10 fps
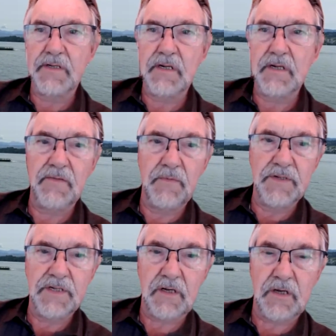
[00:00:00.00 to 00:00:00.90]
itself
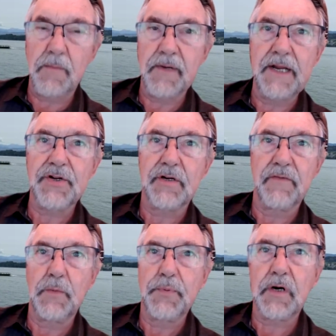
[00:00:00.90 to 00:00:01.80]
was just a combination of
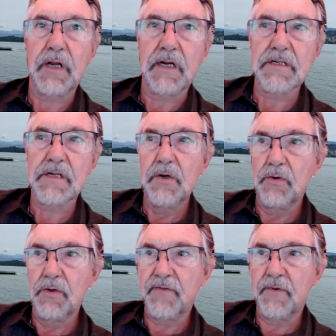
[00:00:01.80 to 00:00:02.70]
old products
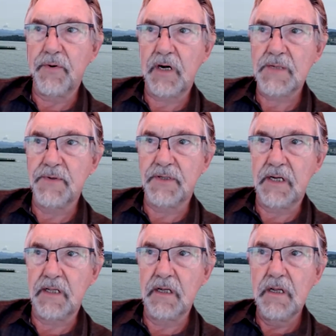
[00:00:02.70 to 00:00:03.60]
or different products put
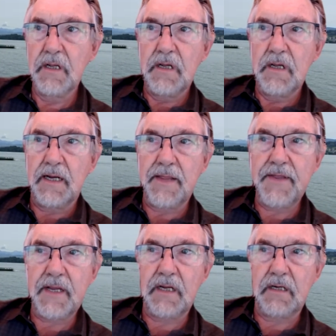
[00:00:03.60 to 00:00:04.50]
together. And I
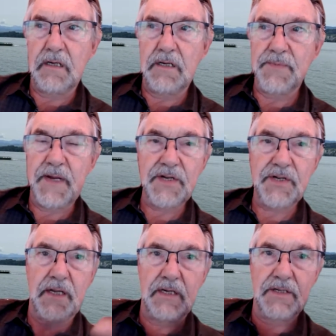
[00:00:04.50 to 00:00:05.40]
think
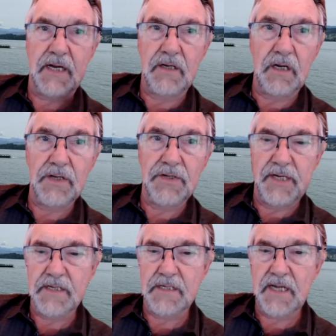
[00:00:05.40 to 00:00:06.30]
especially in technology,
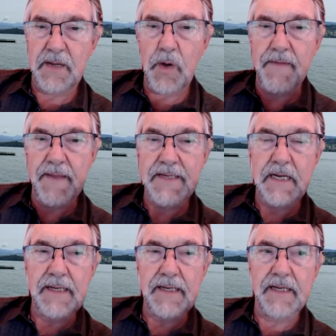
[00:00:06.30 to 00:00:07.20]
it's the same way. These
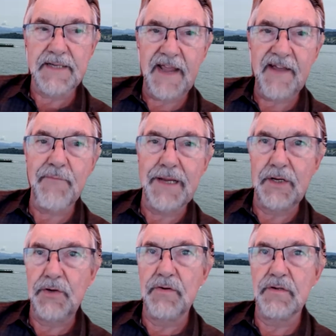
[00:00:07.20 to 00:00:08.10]
ideas have been
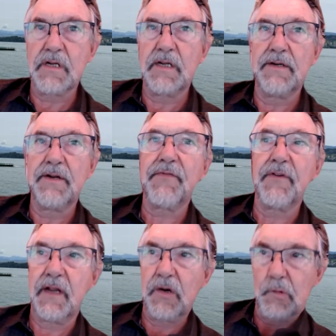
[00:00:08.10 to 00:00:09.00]
used in
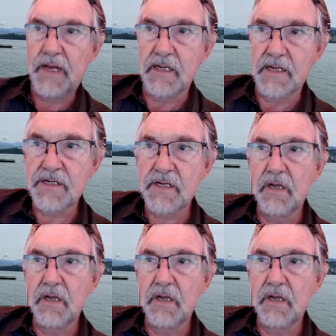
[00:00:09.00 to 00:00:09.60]
different arenas